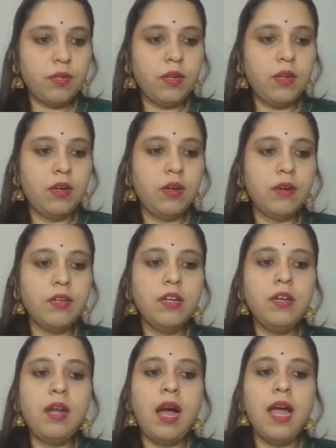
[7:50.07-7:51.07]

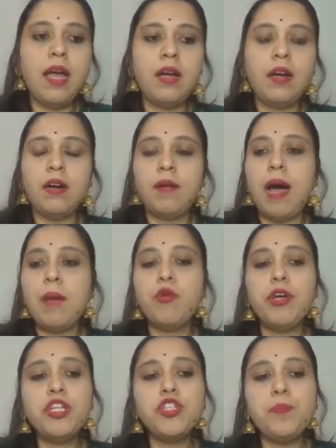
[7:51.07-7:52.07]
here I'm
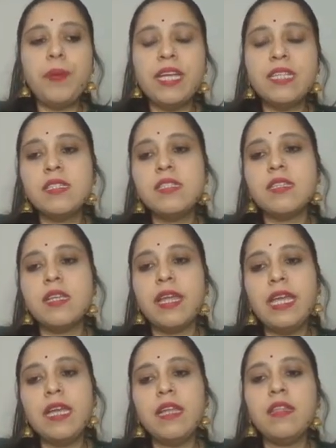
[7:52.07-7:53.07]
going to paste this
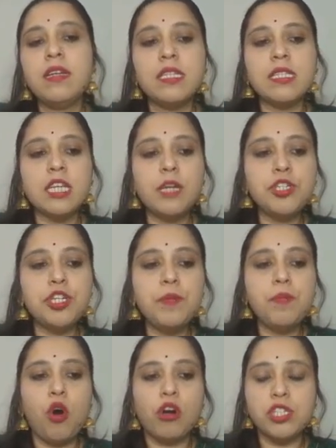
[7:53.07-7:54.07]
link in the
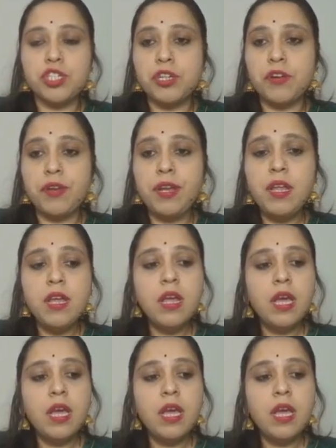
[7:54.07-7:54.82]
description box children.